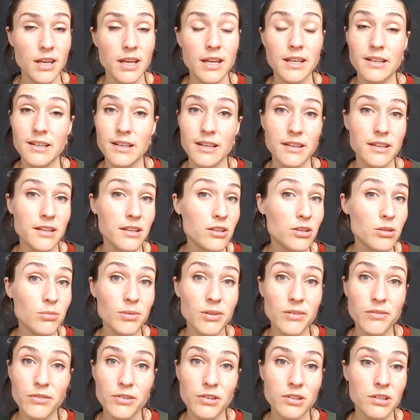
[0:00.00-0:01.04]
And nothing could
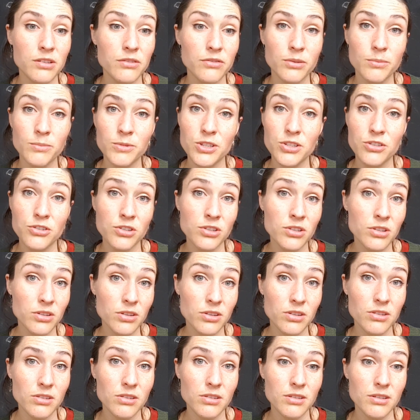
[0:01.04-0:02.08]
be further from the
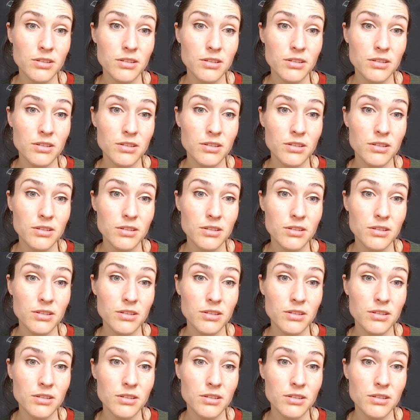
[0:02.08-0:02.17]
truth.